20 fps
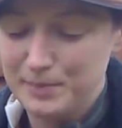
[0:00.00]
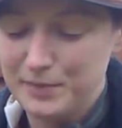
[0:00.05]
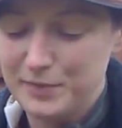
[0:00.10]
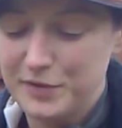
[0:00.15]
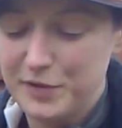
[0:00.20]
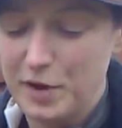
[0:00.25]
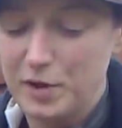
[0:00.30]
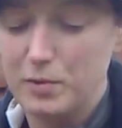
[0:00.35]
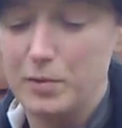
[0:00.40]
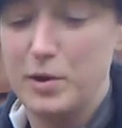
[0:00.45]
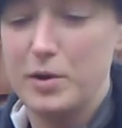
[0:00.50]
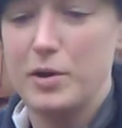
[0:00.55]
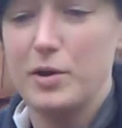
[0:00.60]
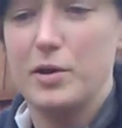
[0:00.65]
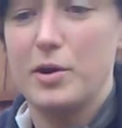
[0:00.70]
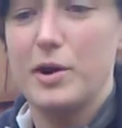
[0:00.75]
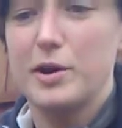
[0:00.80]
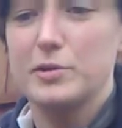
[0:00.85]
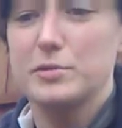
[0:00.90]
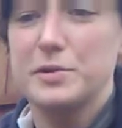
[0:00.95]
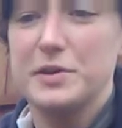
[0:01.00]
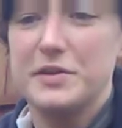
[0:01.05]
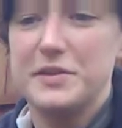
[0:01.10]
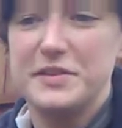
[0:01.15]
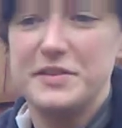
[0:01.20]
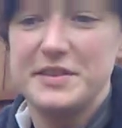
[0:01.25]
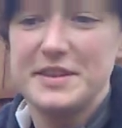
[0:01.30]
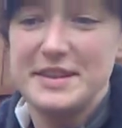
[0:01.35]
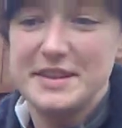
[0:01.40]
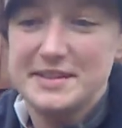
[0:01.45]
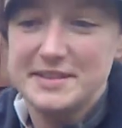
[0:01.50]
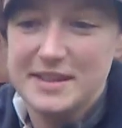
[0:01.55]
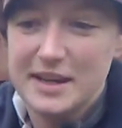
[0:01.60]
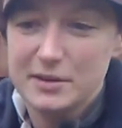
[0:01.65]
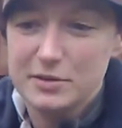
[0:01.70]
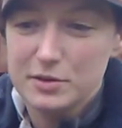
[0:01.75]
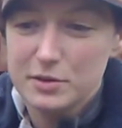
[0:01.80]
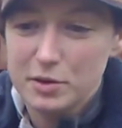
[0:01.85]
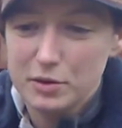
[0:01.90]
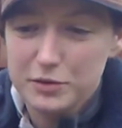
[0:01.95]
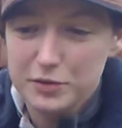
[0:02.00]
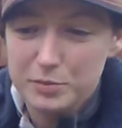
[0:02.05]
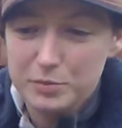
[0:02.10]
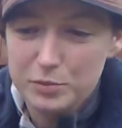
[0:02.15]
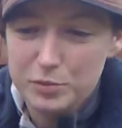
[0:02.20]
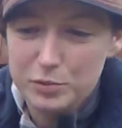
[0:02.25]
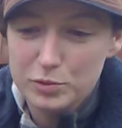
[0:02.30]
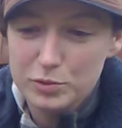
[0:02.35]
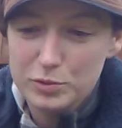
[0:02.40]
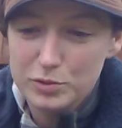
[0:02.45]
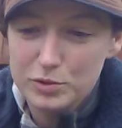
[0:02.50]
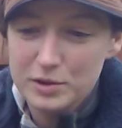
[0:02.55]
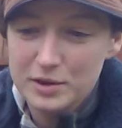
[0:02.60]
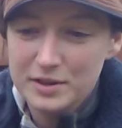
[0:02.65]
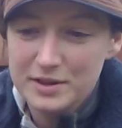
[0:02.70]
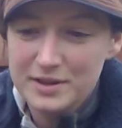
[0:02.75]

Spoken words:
So I always tease out the cotton wool.